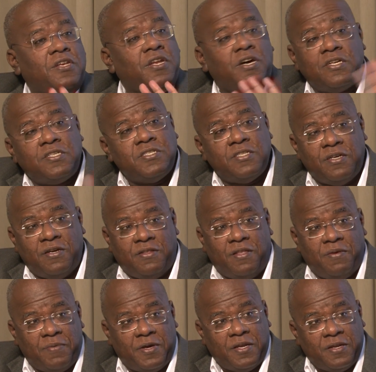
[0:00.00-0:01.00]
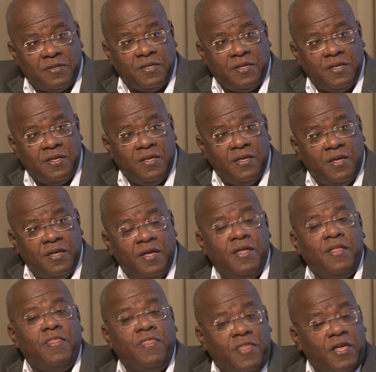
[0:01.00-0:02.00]
last thing on their mind,
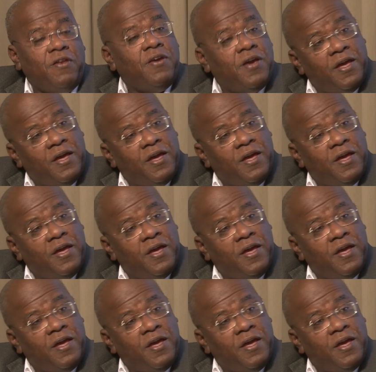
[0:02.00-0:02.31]
then you